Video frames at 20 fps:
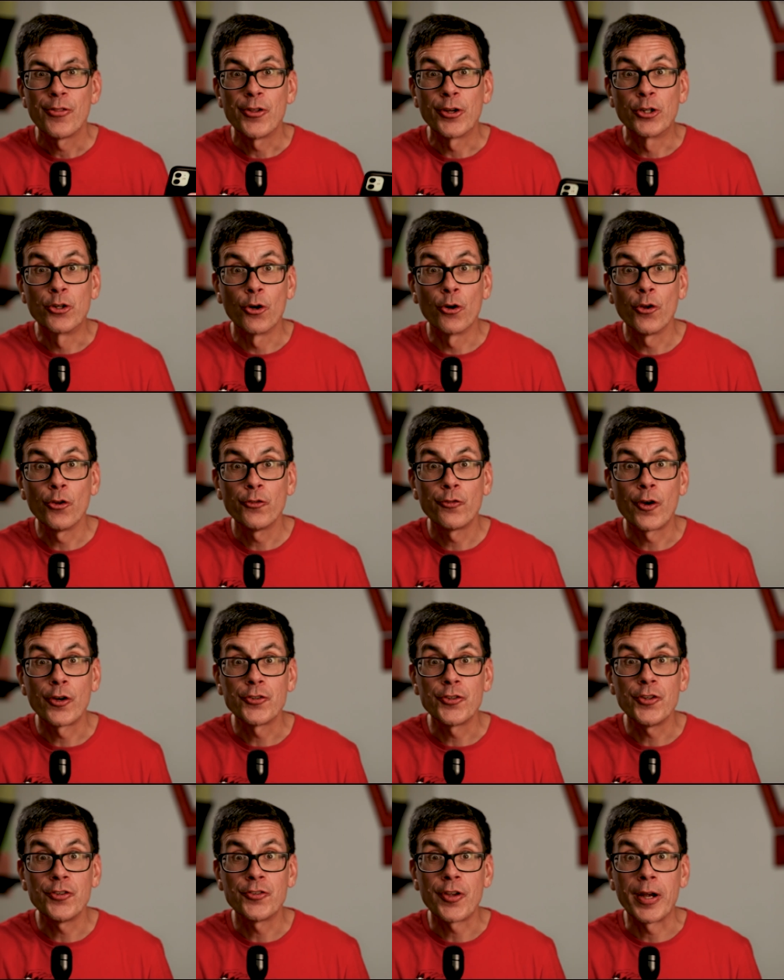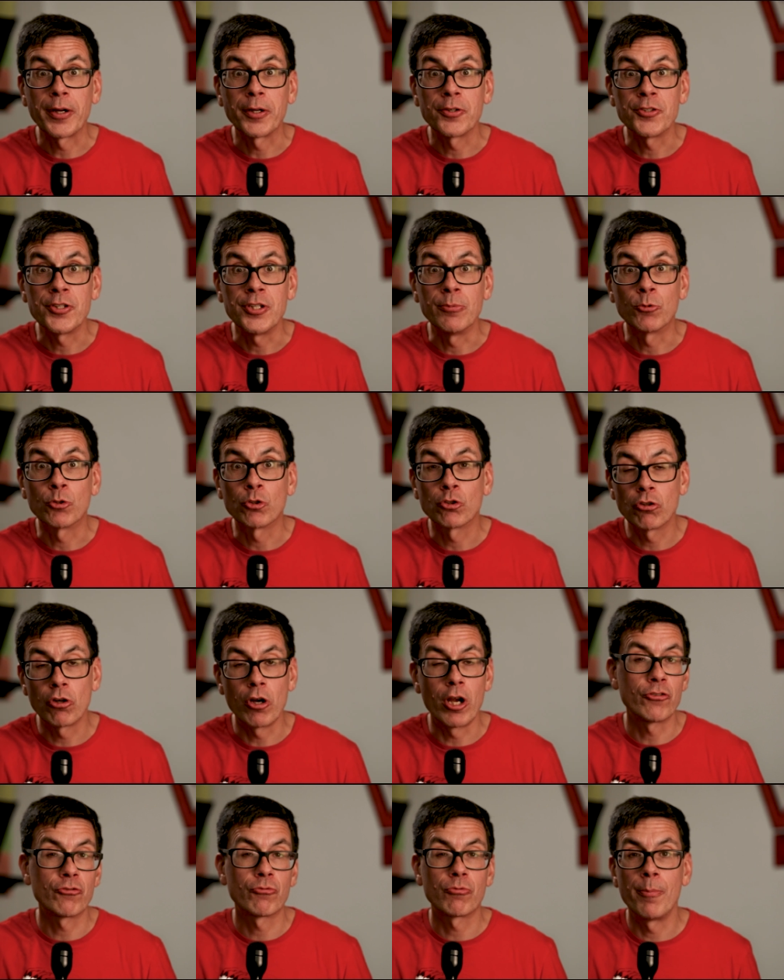The girls varsity soccer team
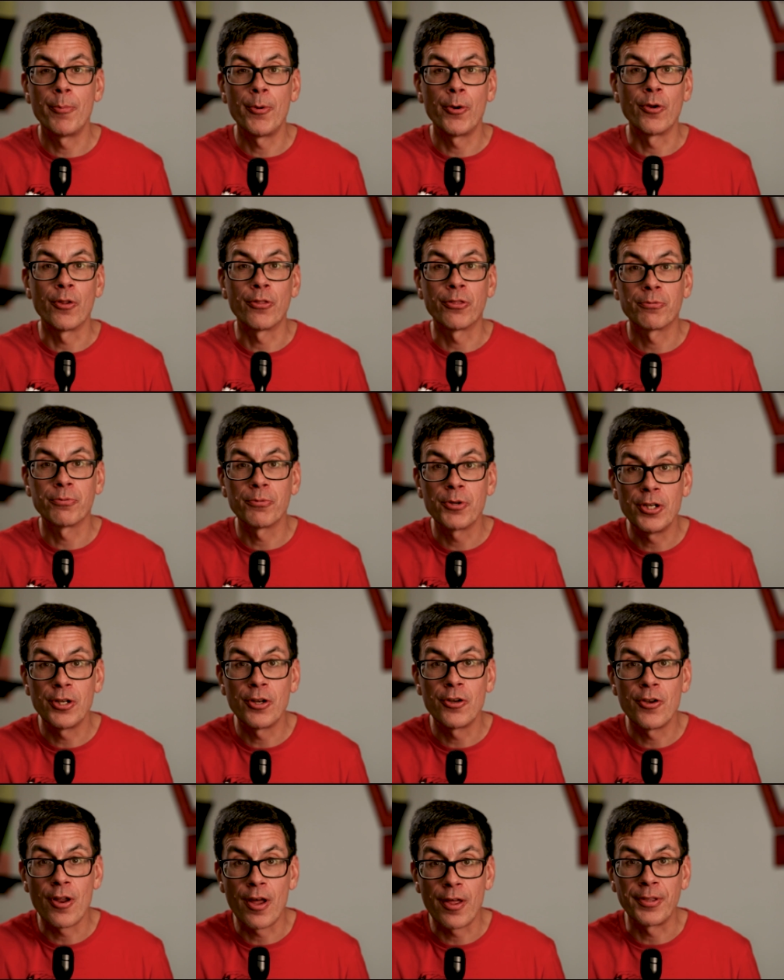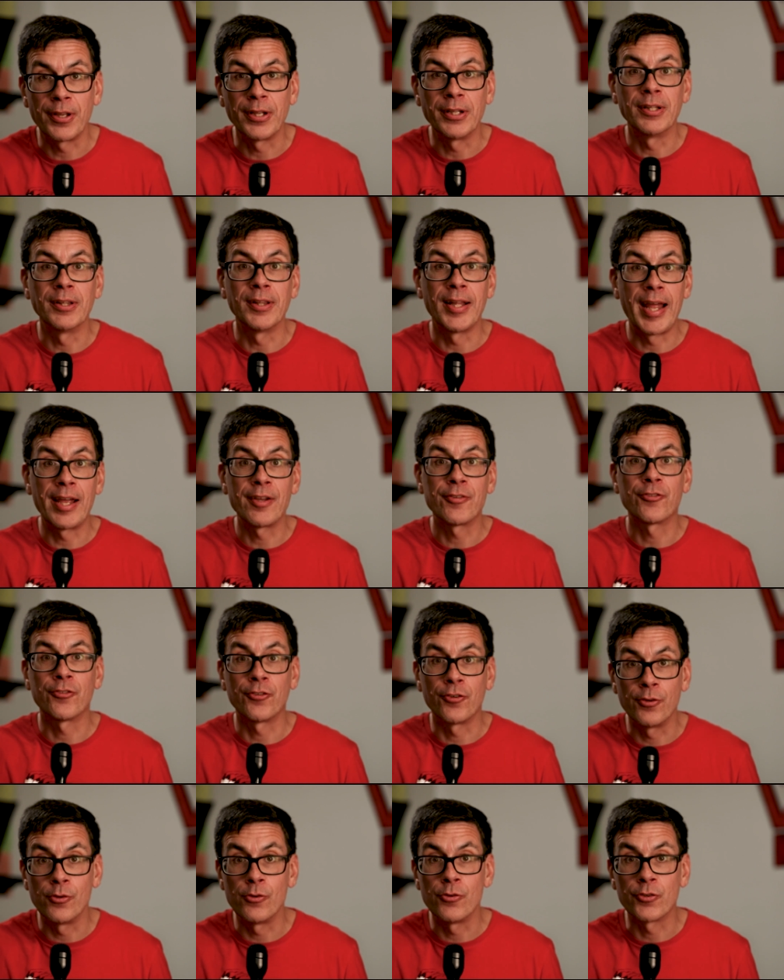crushed Ramona 3 to nothing
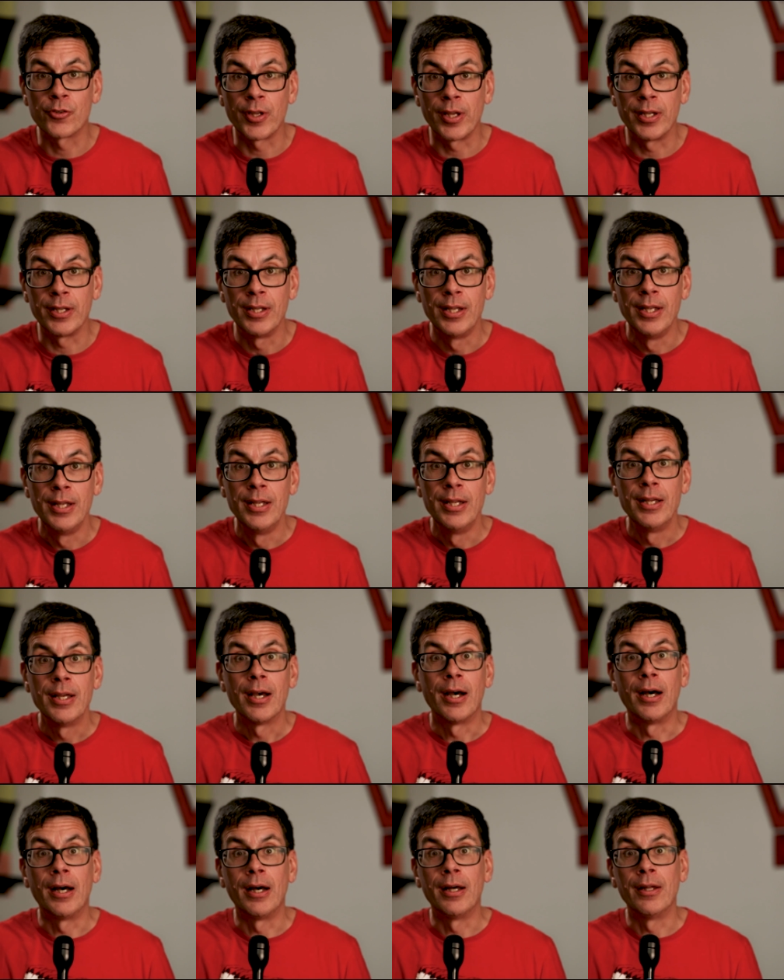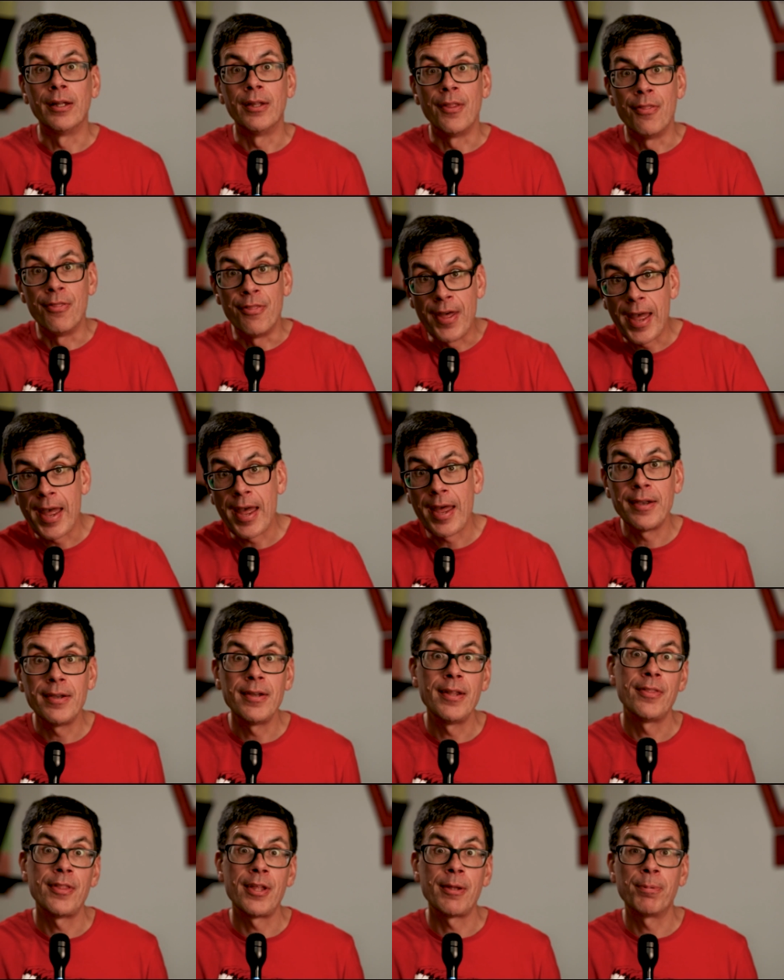last Tuesday. Uh,
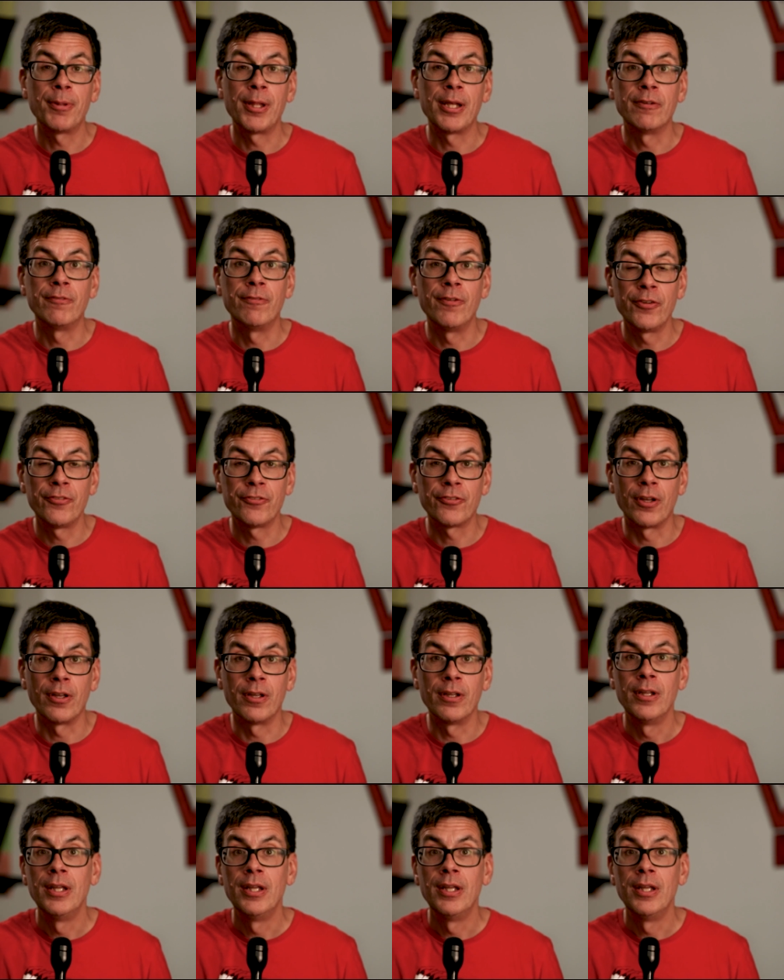then they played Vista